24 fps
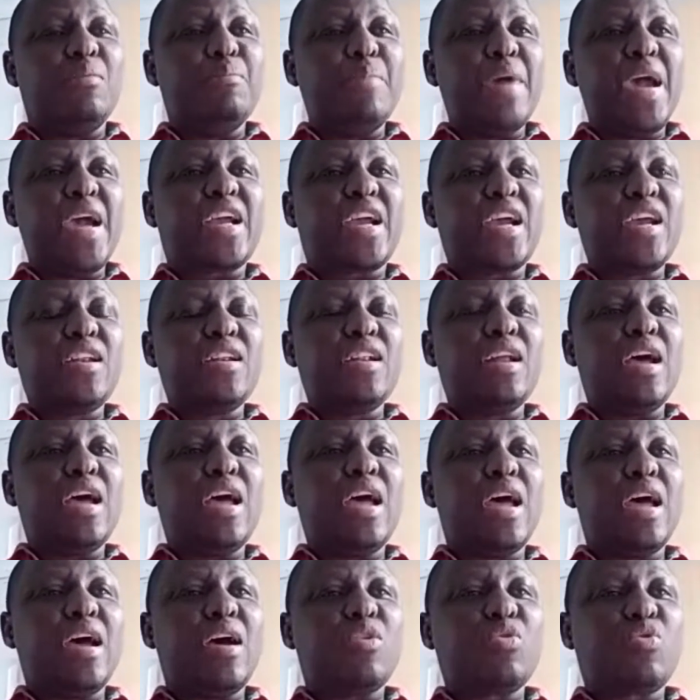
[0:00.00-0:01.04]
making
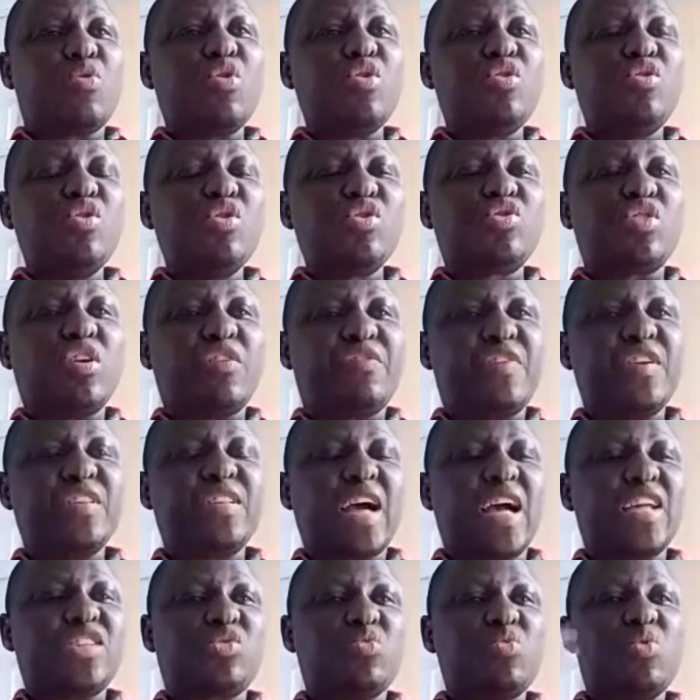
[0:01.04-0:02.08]
good use of
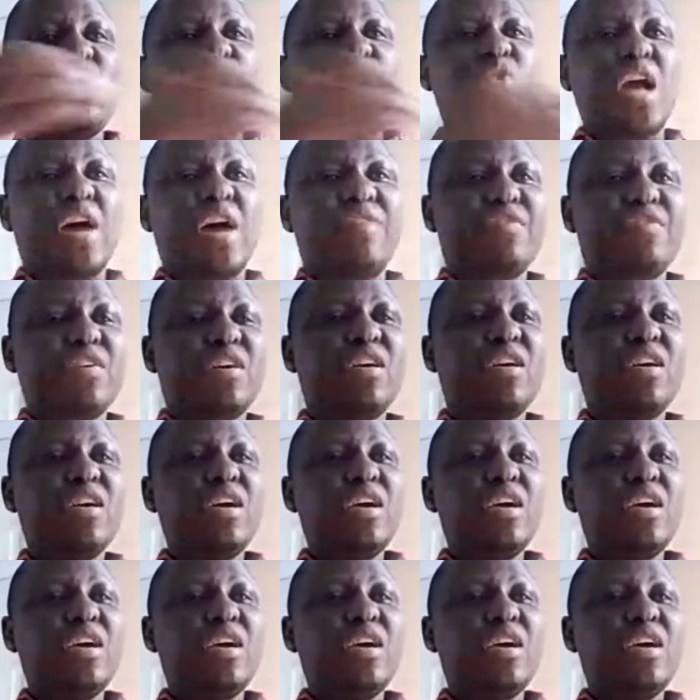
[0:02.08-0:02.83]
it as we would have